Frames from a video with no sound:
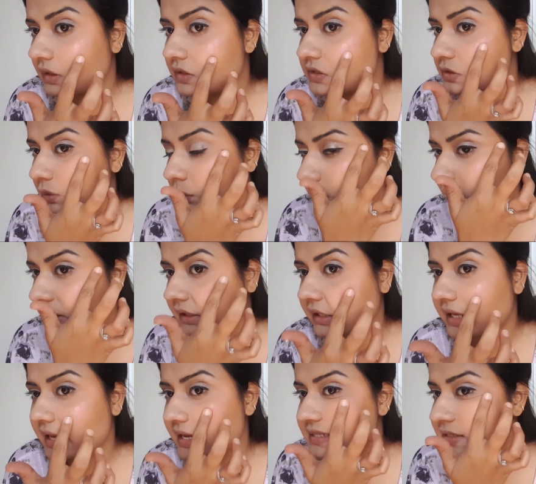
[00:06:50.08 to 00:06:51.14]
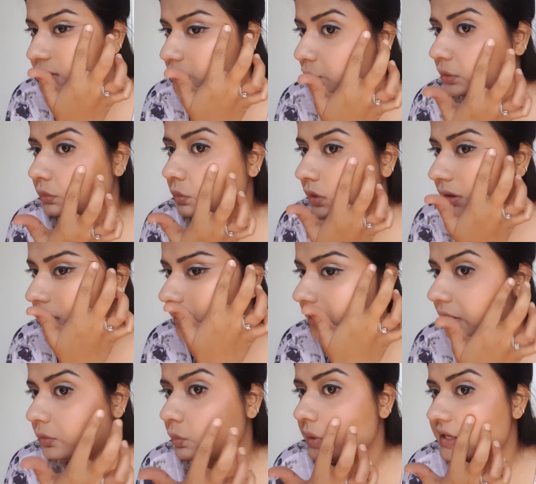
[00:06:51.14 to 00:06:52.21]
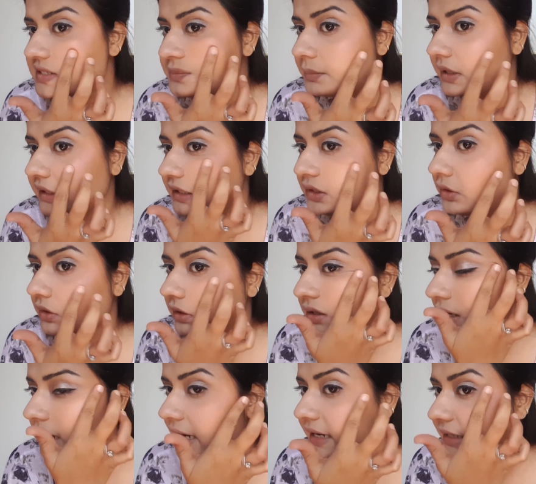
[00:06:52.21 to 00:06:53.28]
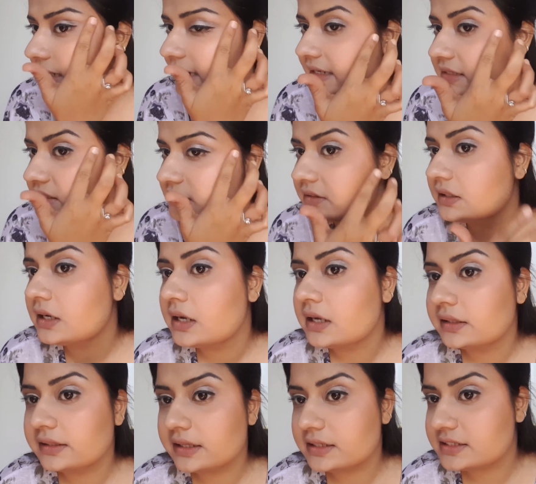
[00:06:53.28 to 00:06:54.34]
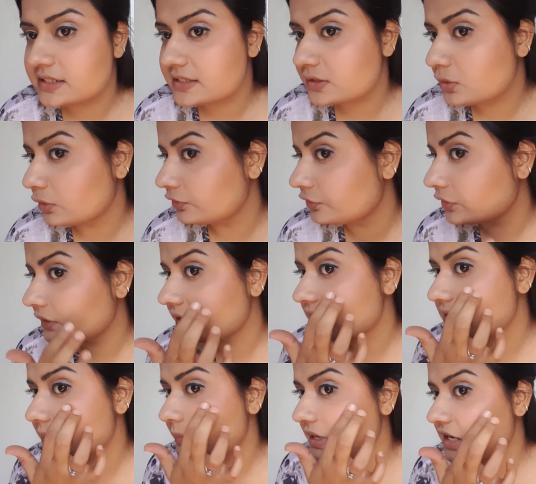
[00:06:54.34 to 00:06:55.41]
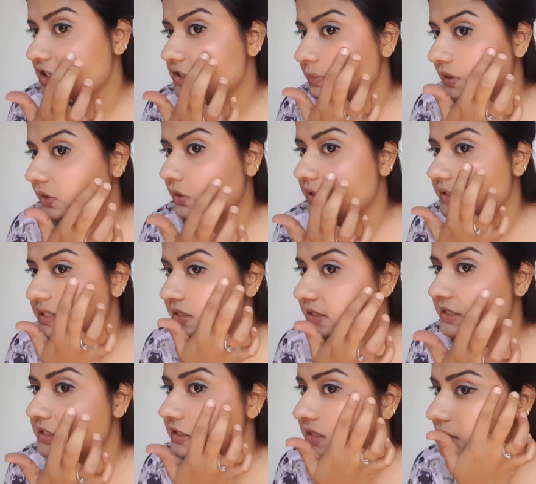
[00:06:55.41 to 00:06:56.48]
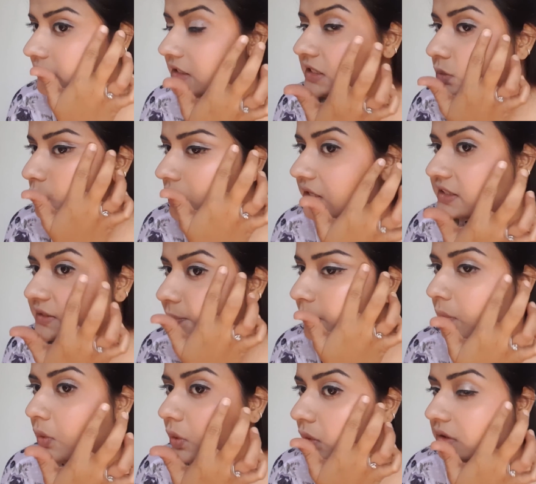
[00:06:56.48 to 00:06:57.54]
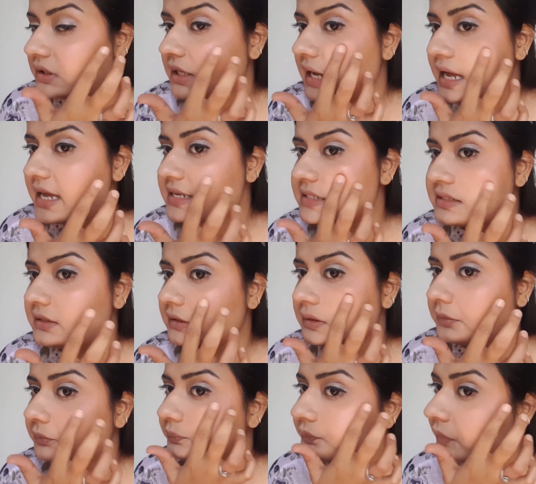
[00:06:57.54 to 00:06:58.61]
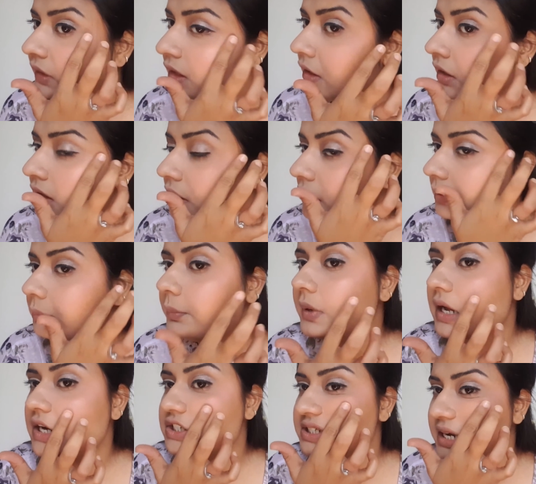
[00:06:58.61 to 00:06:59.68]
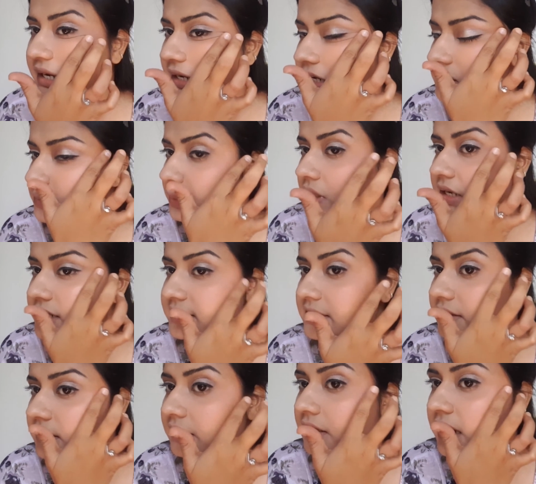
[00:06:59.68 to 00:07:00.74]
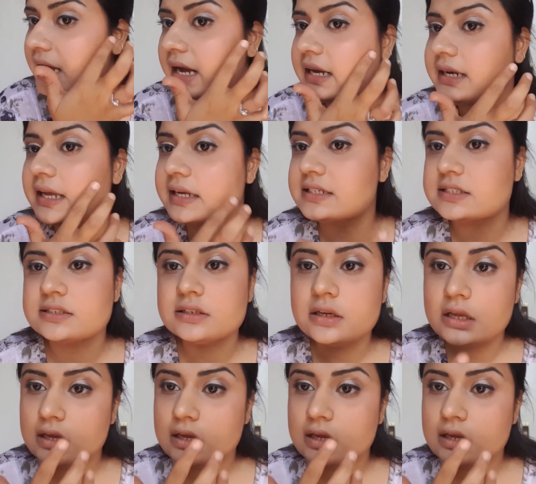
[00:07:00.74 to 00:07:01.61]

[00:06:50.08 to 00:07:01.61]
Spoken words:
So in case you don't want to invest money on a highlighter, then just go for this blush, because this works both as a blush and as well as a highlighter.